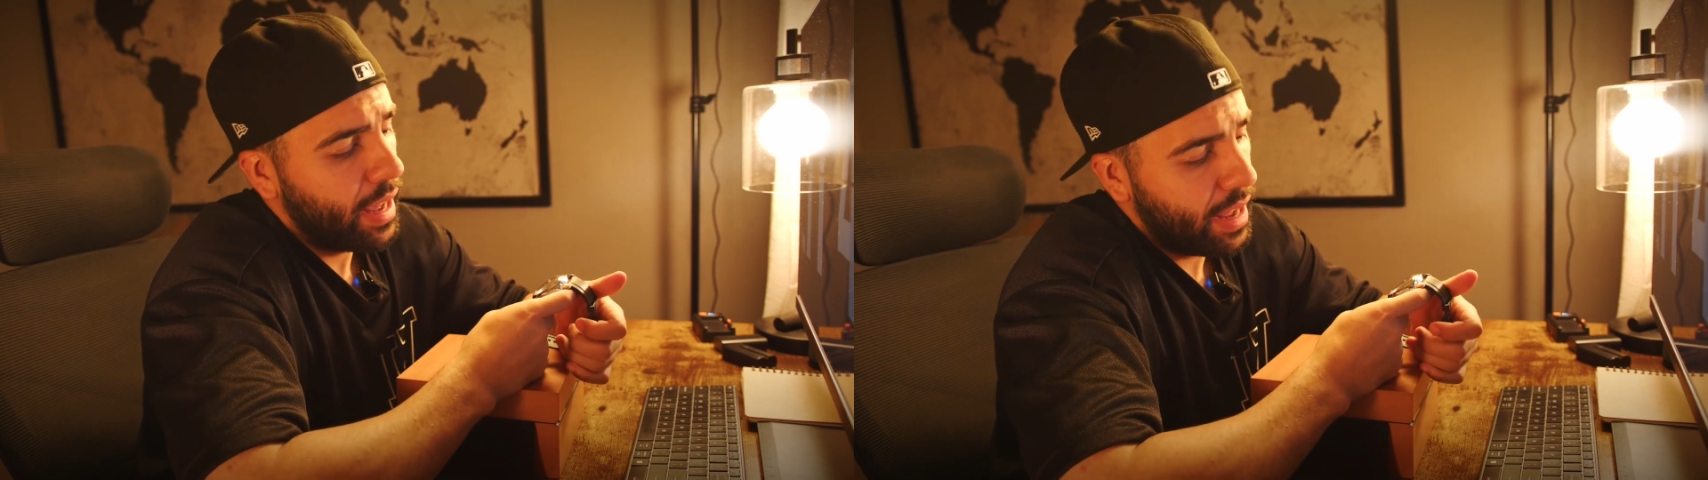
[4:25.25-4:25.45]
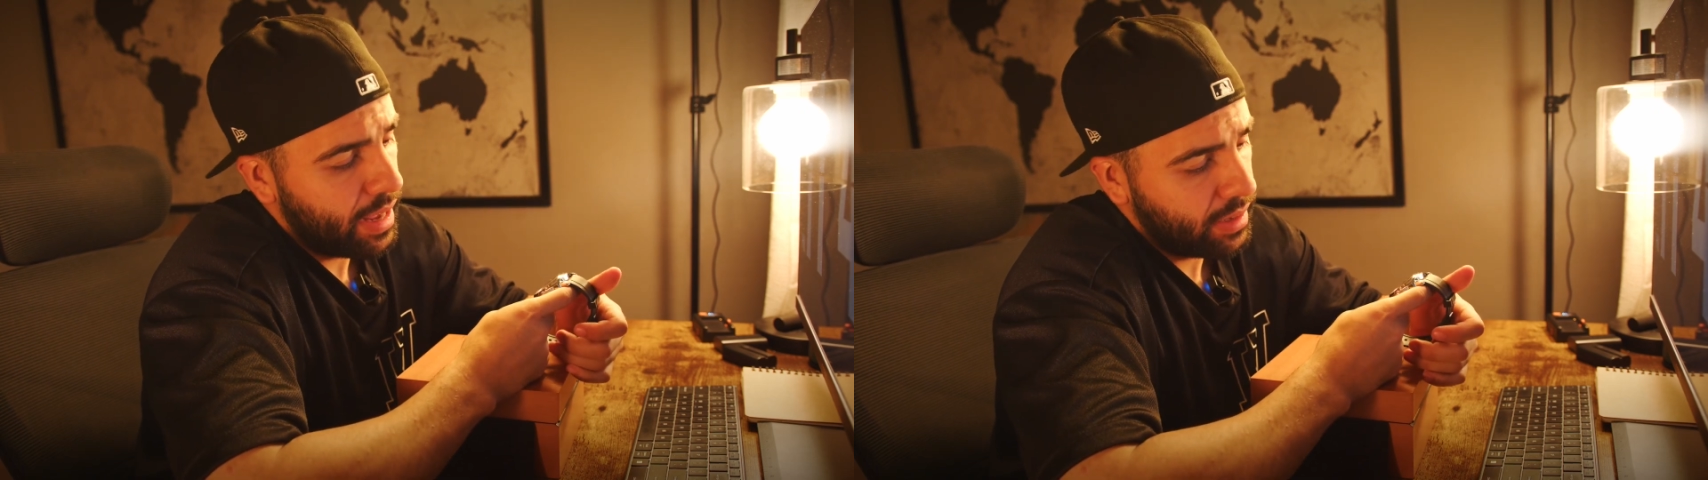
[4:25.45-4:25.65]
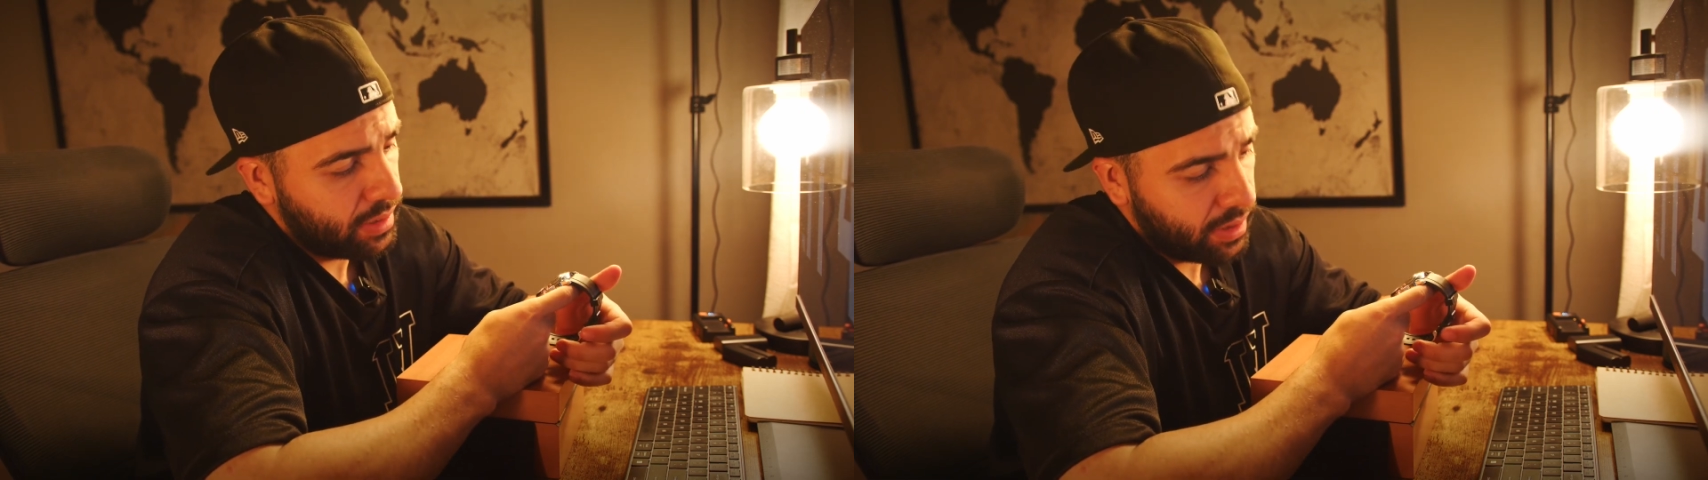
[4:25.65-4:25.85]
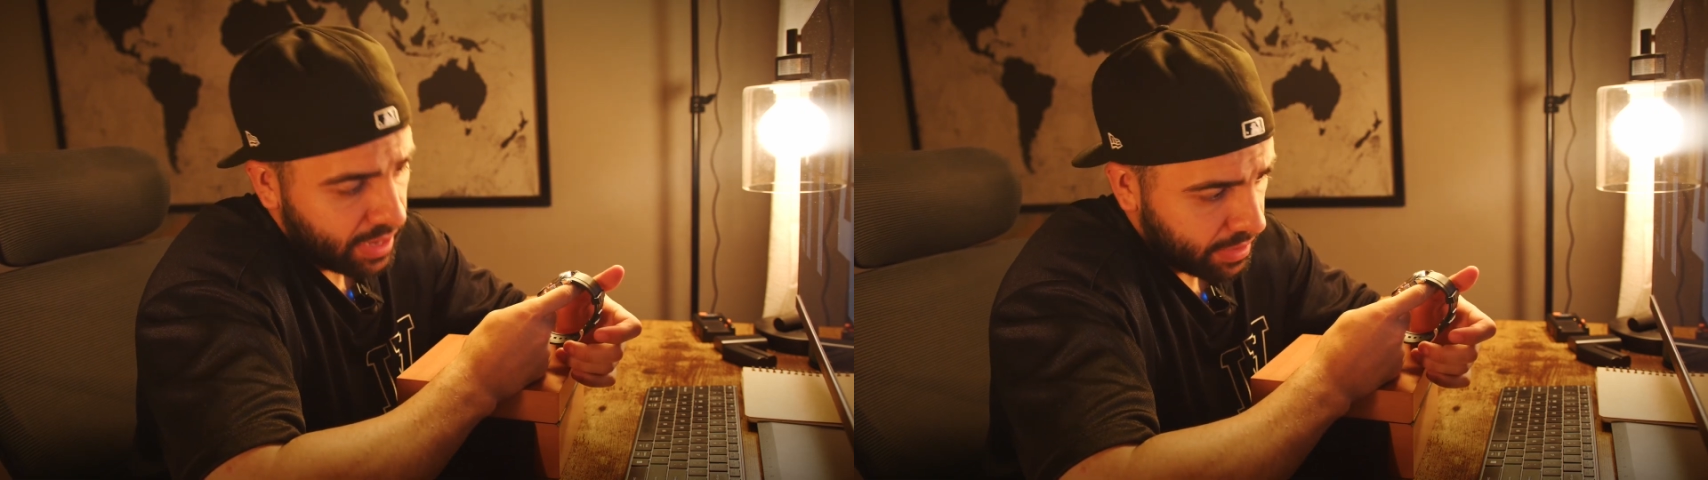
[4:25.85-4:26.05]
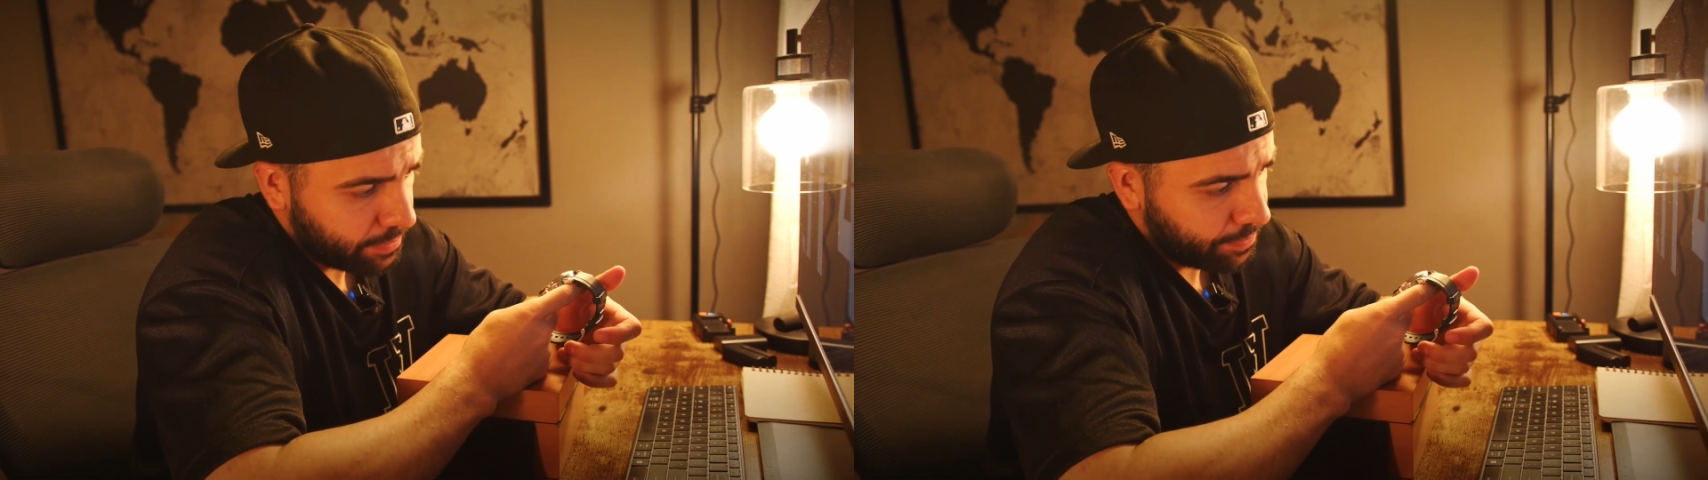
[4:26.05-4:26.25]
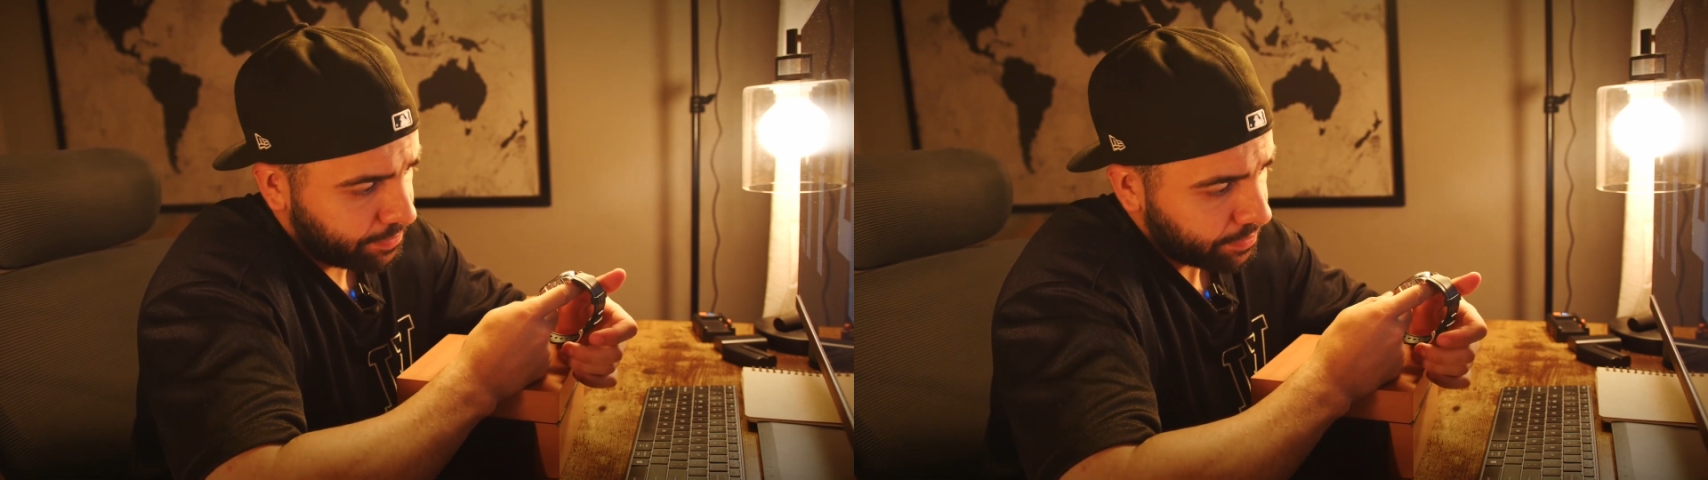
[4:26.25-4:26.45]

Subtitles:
And again,